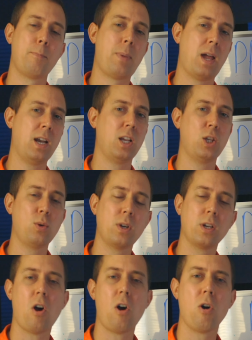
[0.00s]
But you
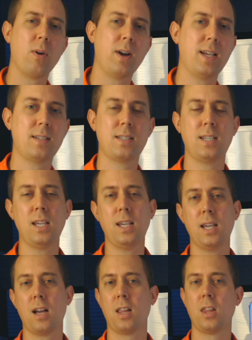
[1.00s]
can already
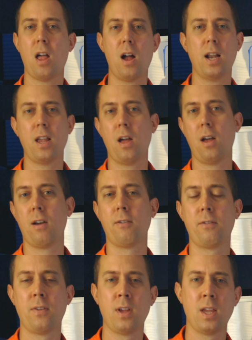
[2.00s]
see a lot
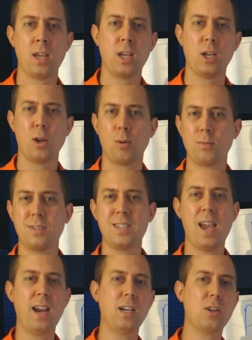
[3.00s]
of
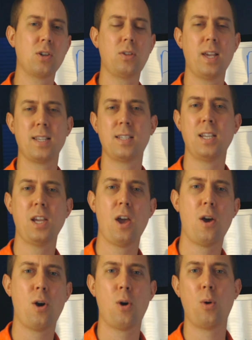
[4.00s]
technical
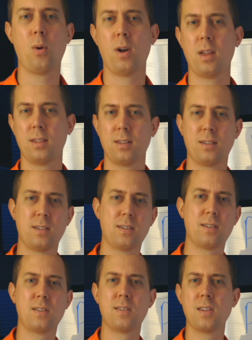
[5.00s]
SEO,
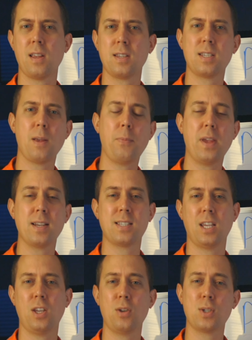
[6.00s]
some things
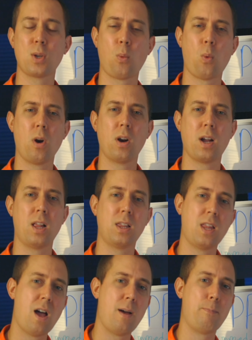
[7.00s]
that used to work a
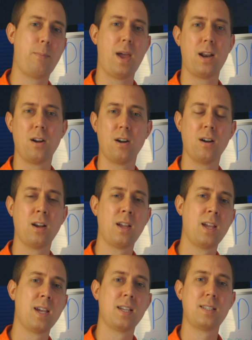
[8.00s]
lot better
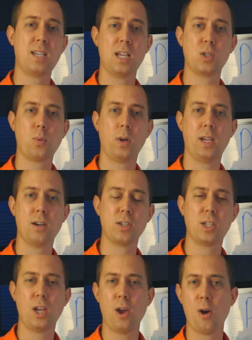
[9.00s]
10, 20
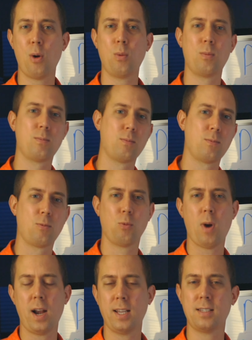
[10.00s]
years ago,
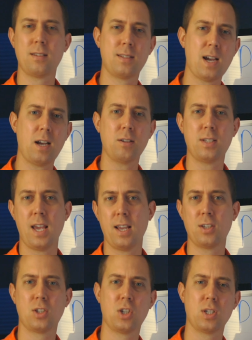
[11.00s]
writing title
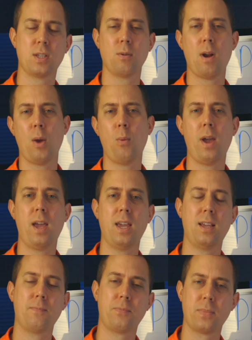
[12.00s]
tags just the right way.